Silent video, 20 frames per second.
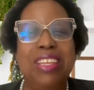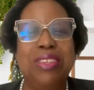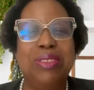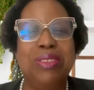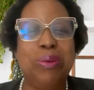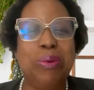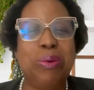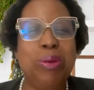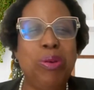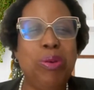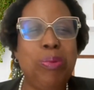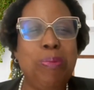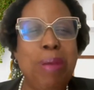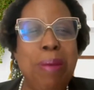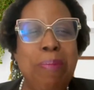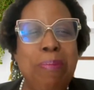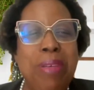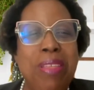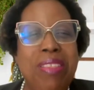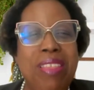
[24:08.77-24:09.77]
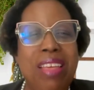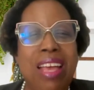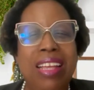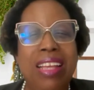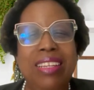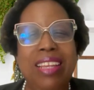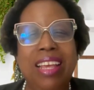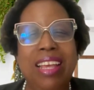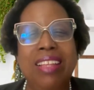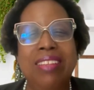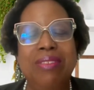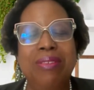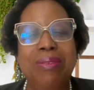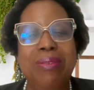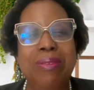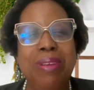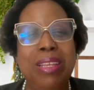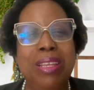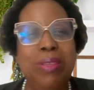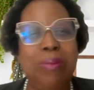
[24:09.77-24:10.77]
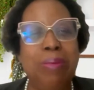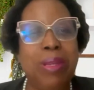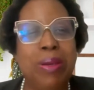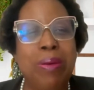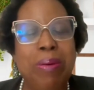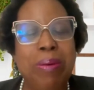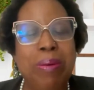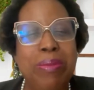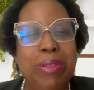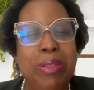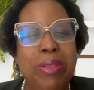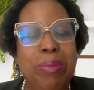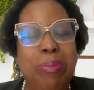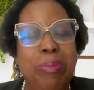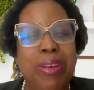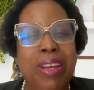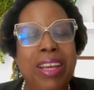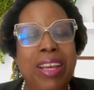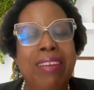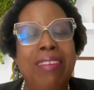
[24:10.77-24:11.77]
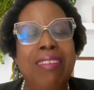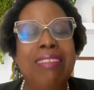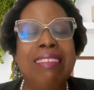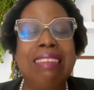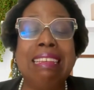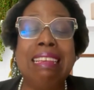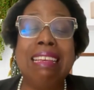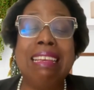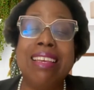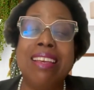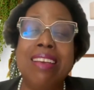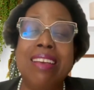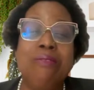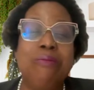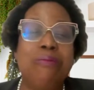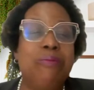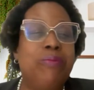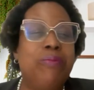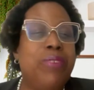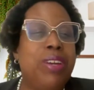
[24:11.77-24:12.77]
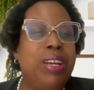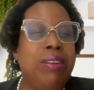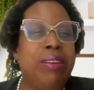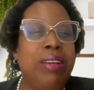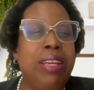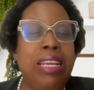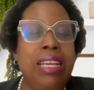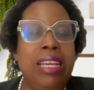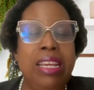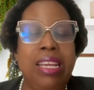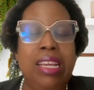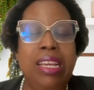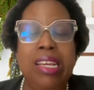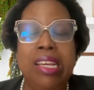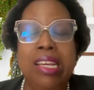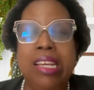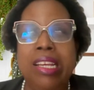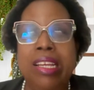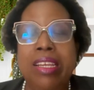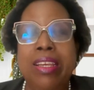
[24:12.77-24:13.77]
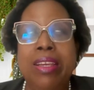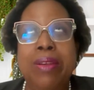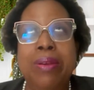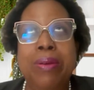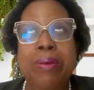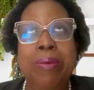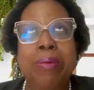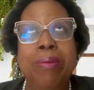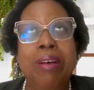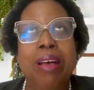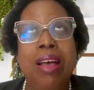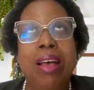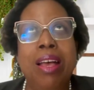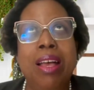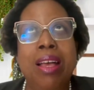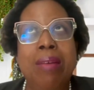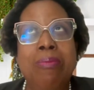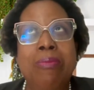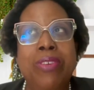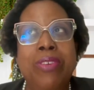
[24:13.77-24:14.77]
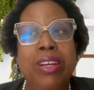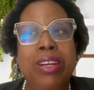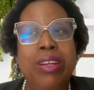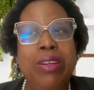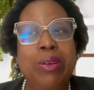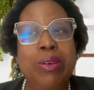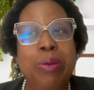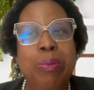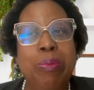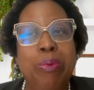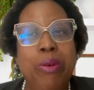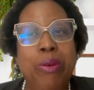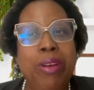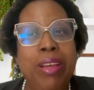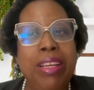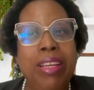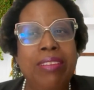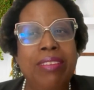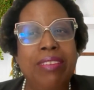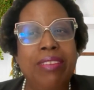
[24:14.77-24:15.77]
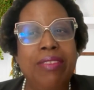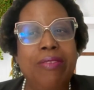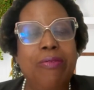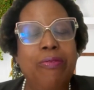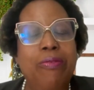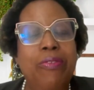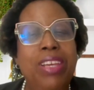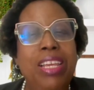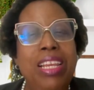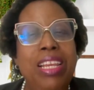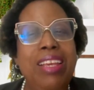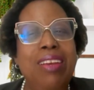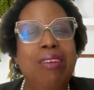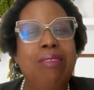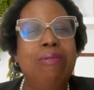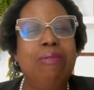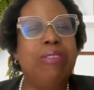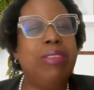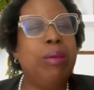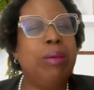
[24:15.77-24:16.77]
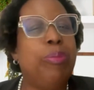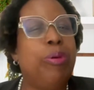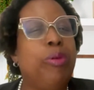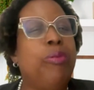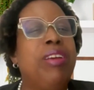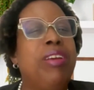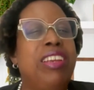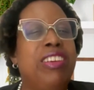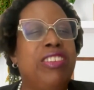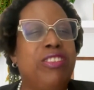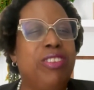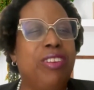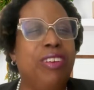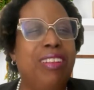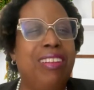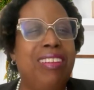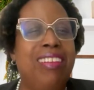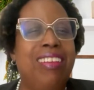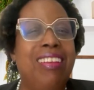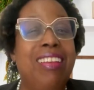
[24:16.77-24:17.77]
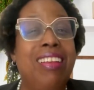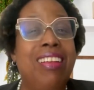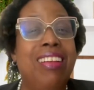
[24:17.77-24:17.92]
So we remember that as soon as we go to the prayers. Very, very good point. The feeling of separation.